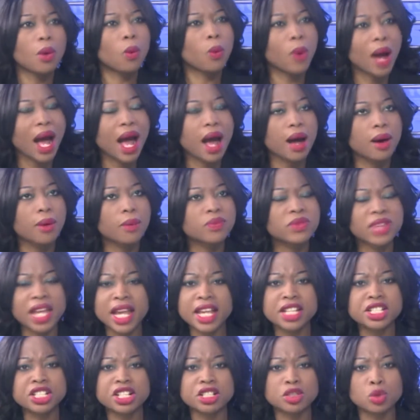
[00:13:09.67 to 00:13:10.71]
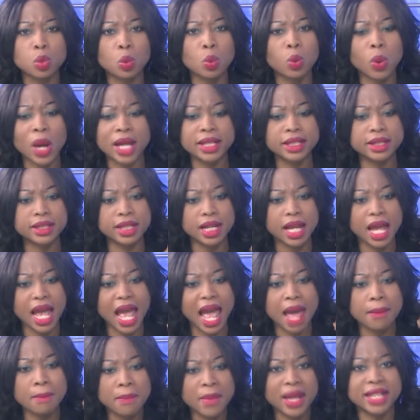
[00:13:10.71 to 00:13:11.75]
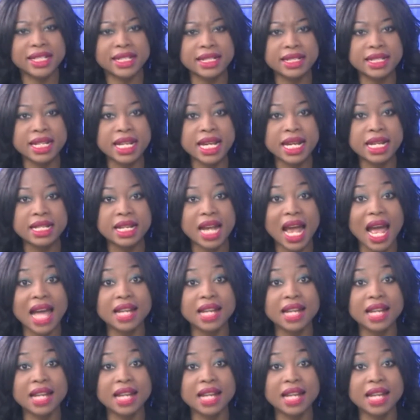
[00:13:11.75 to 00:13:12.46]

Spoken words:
wow, they just went and met a need.